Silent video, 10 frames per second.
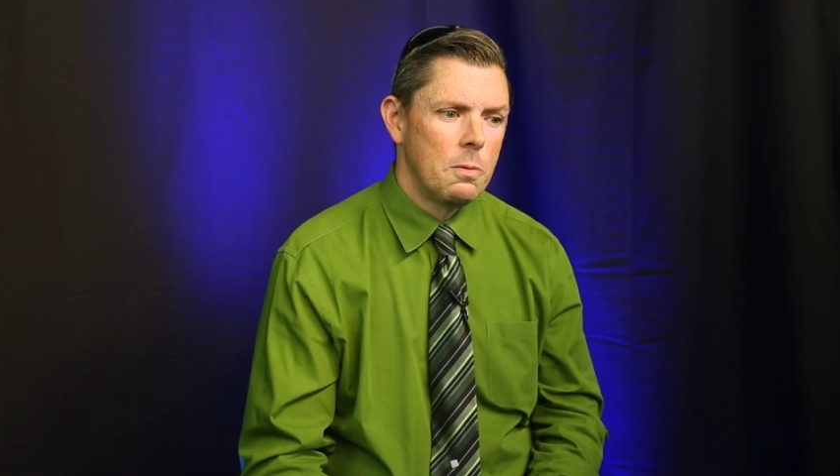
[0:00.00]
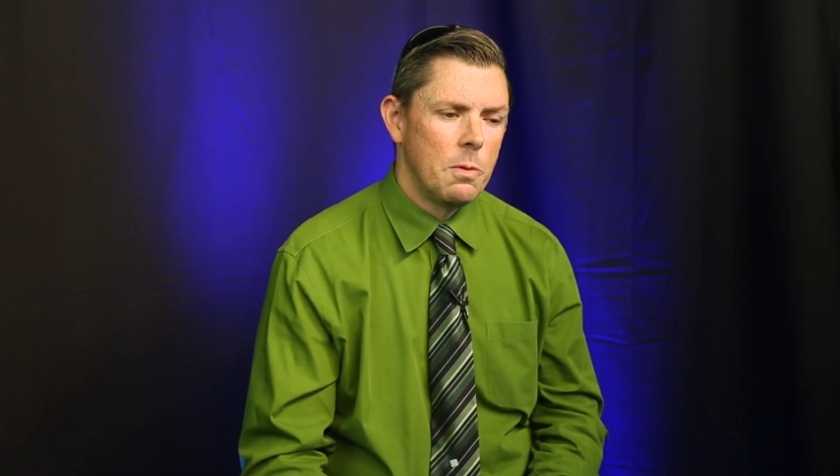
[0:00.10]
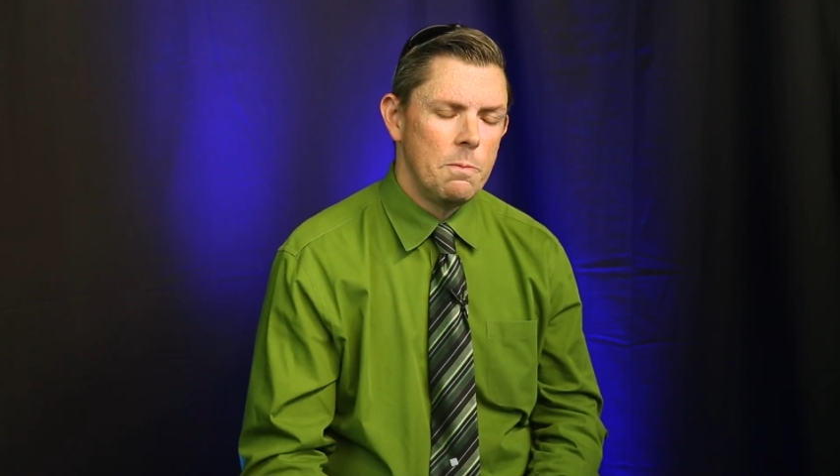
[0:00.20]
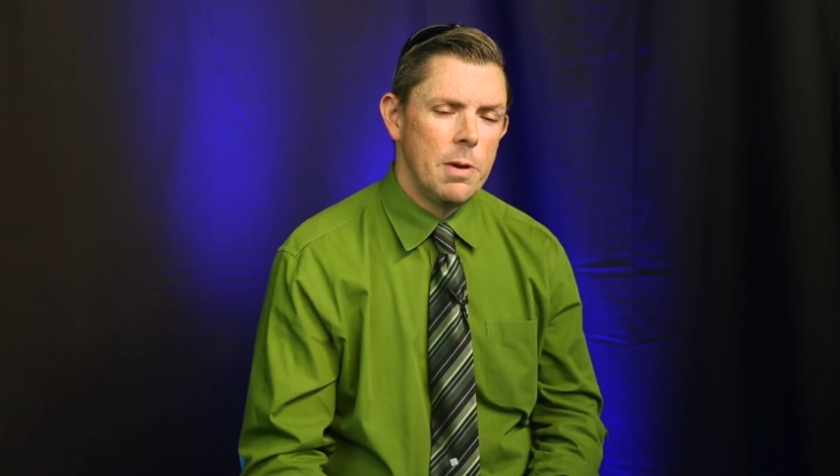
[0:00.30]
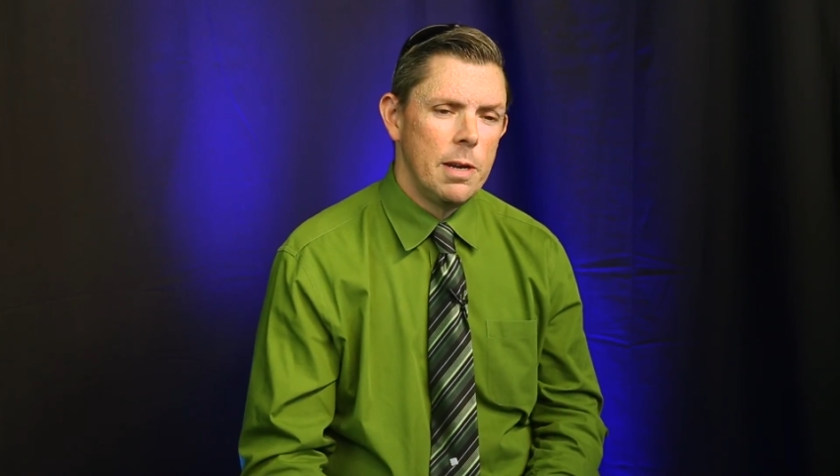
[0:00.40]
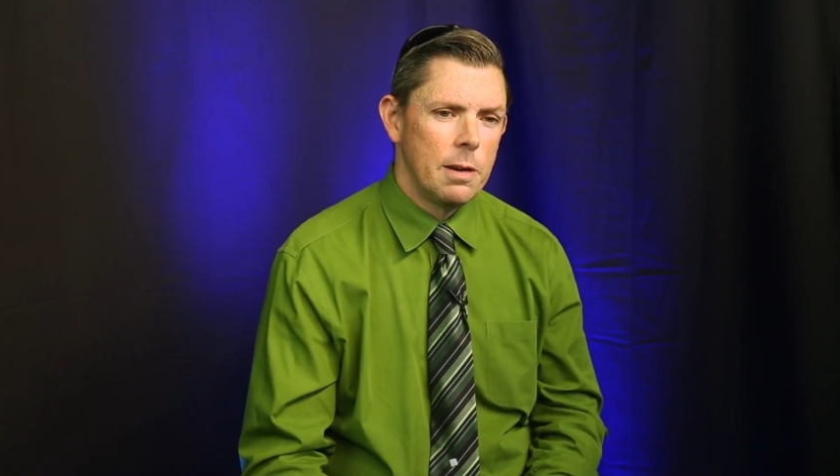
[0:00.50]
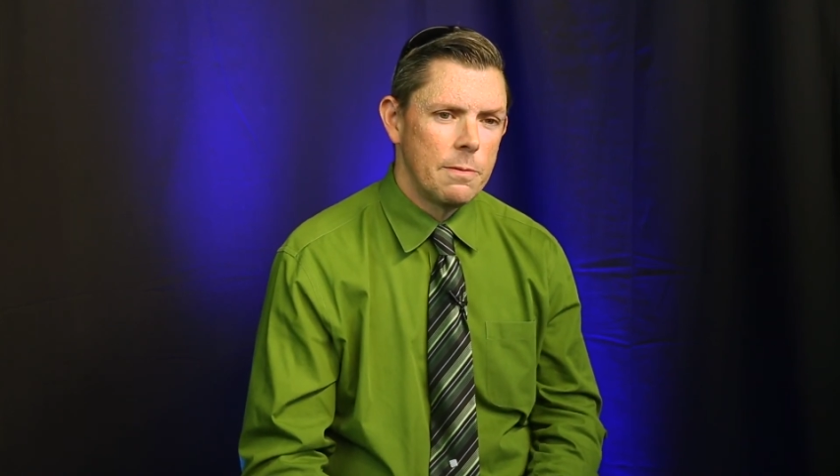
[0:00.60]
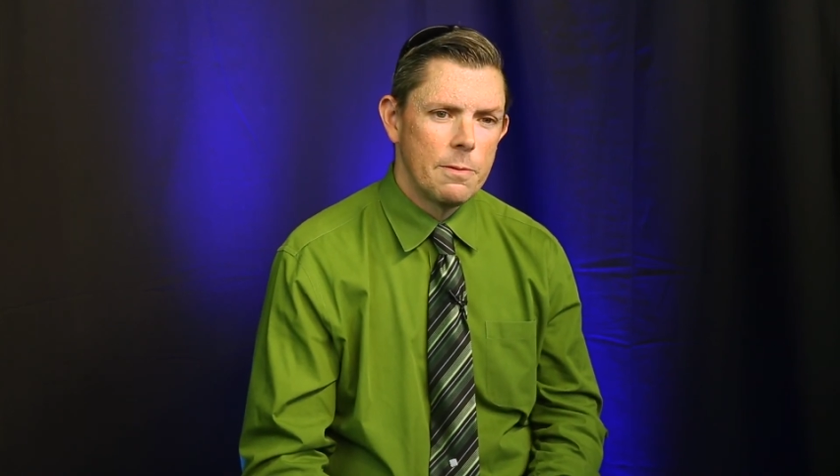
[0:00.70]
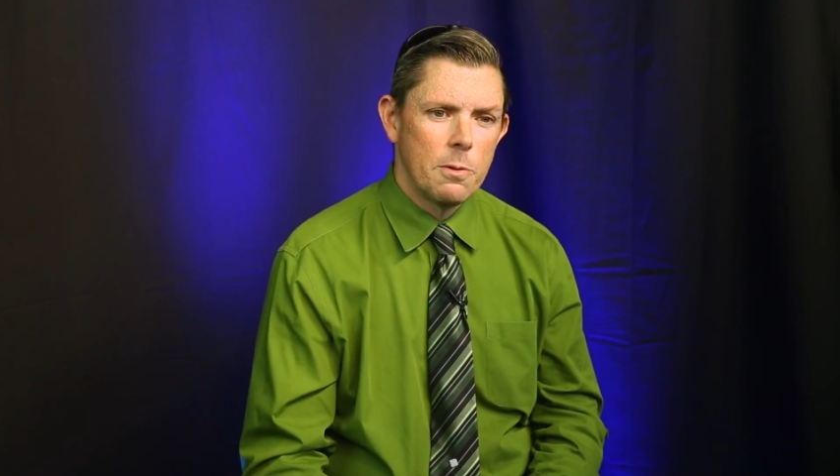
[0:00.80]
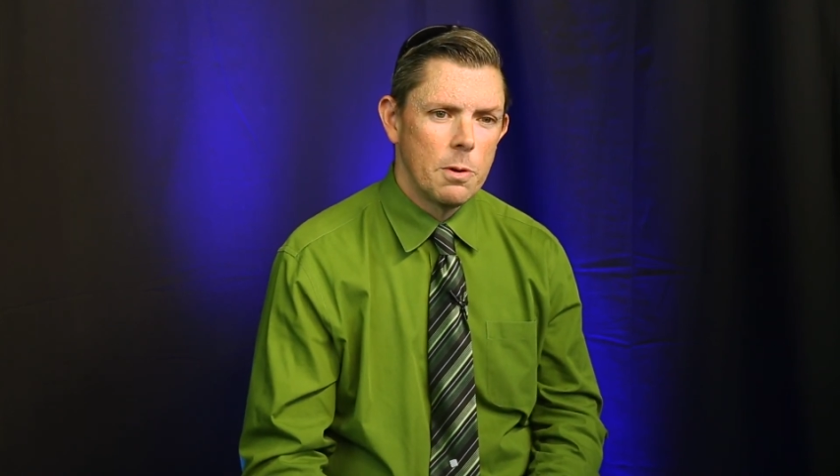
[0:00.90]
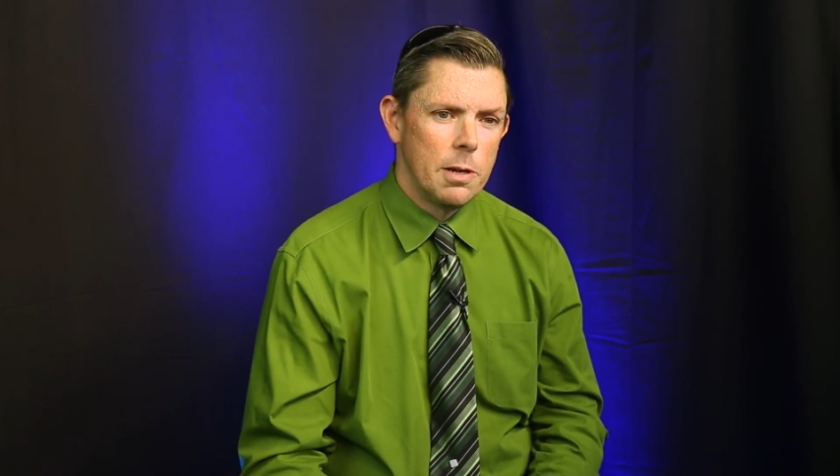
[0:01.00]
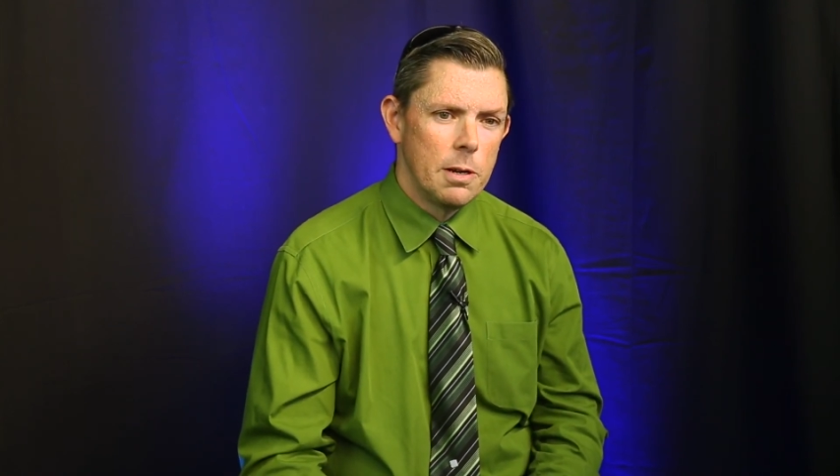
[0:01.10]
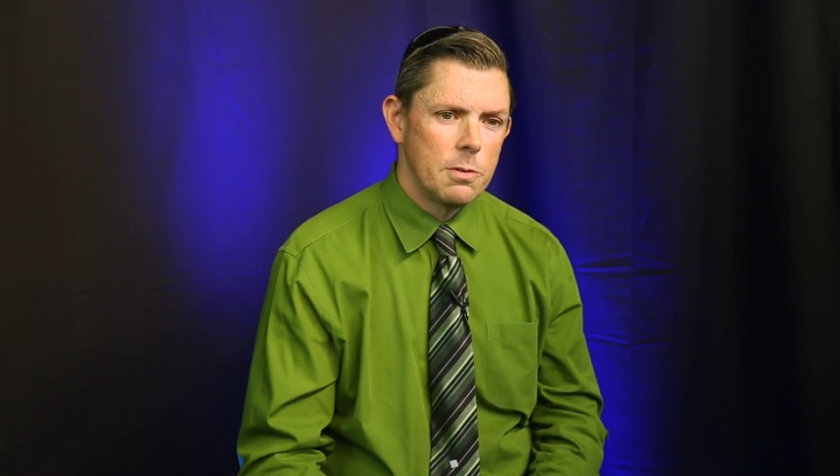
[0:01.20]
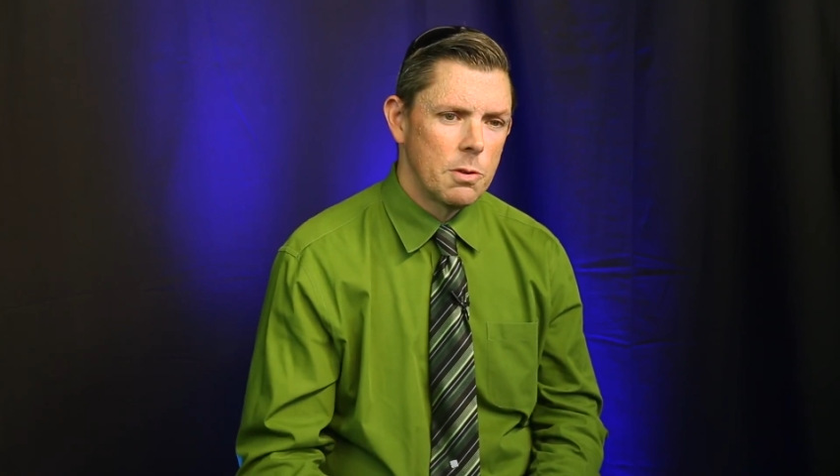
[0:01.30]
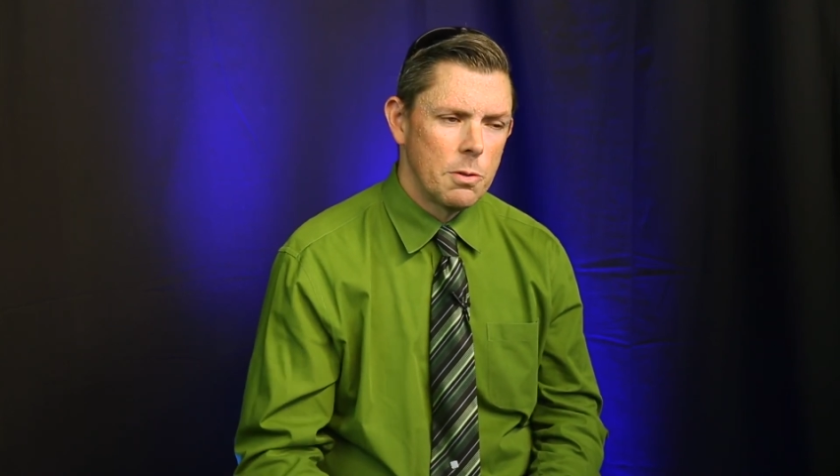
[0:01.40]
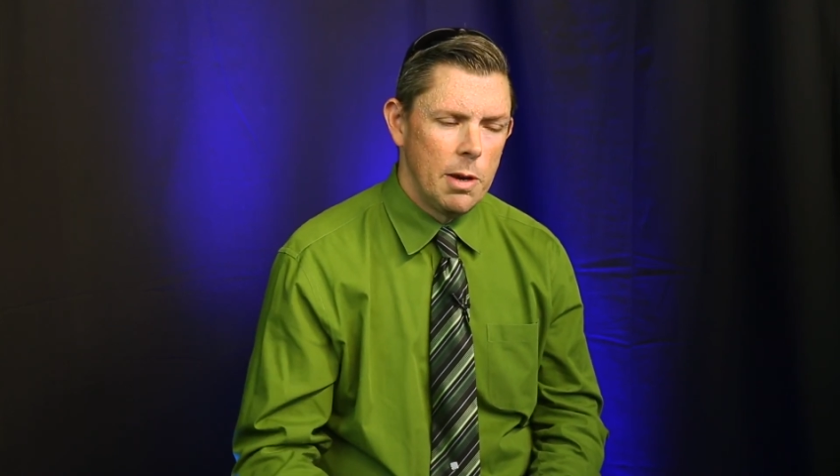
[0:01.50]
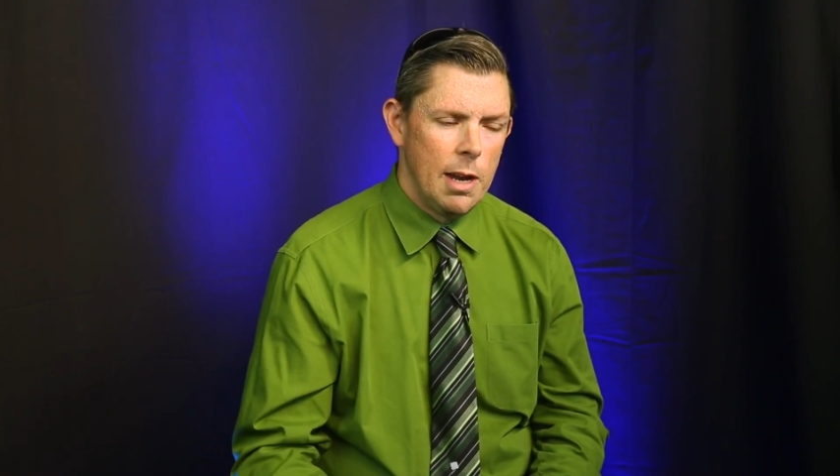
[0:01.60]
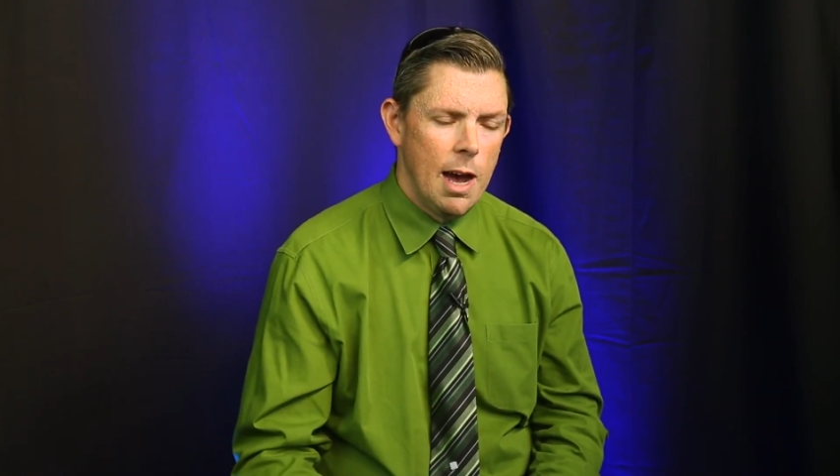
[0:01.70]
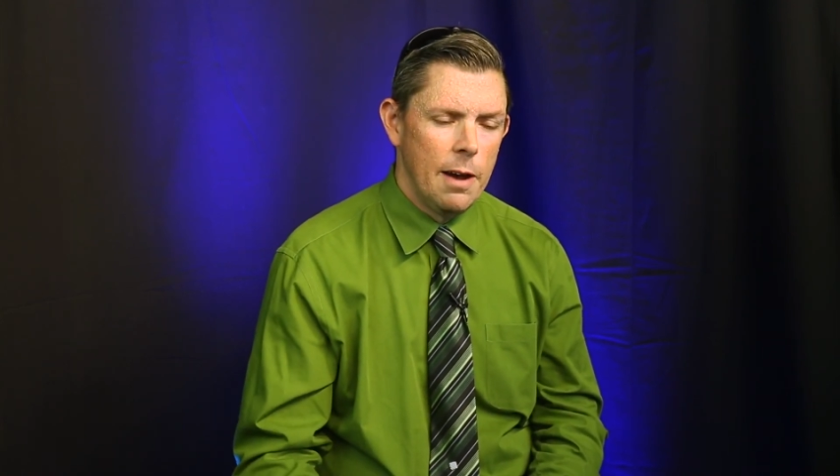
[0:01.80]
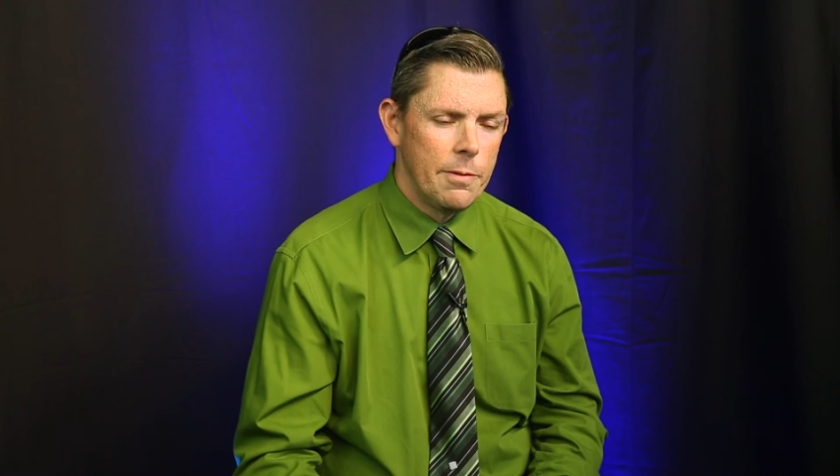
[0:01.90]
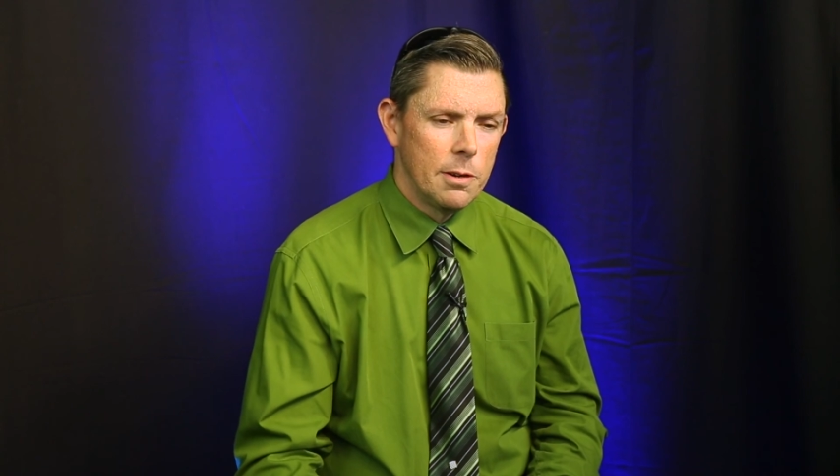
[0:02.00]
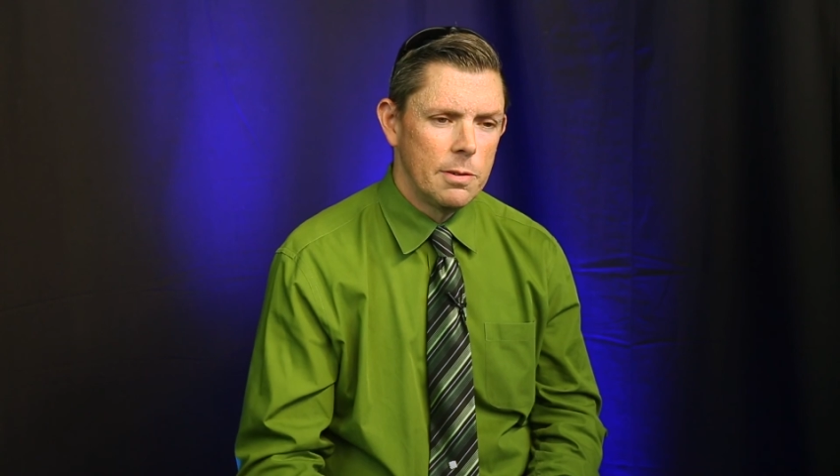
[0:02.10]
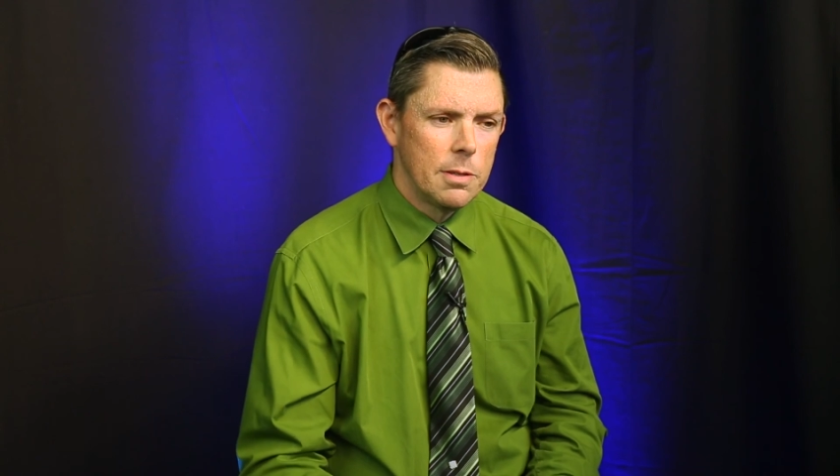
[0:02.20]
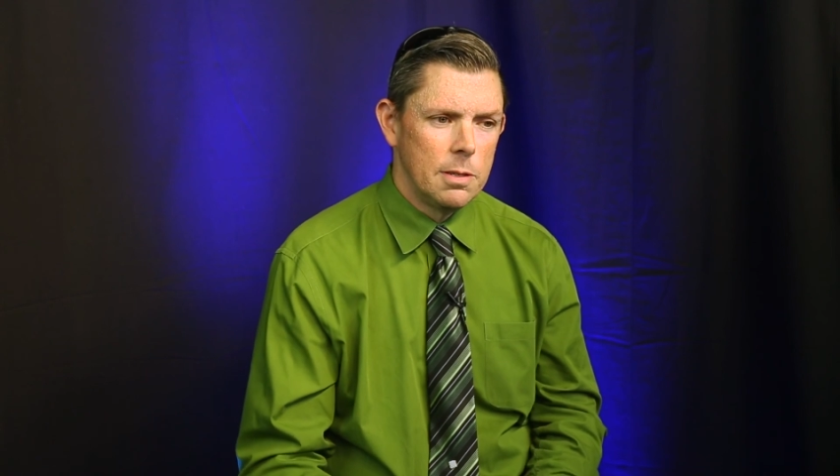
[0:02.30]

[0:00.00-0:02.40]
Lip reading: we've been here for 4 years or 3.5 years,